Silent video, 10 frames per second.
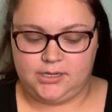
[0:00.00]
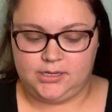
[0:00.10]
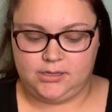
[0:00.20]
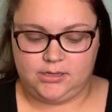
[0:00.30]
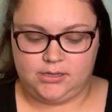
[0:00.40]

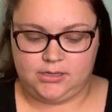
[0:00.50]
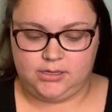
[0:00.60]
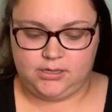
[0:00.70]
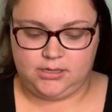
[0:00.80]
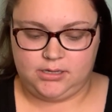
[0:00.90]

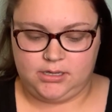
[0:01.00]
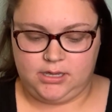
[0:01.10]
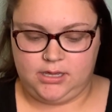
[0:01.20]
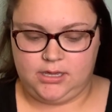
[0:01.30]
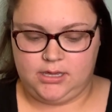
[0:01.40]

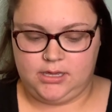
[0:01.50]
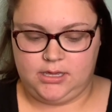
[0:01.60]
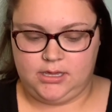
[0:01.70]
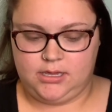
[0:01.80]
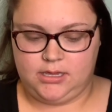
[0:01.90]

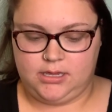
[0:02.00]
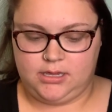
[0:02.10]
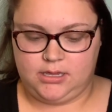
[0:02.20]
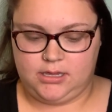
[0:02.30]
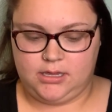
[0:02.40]
Nothing is said.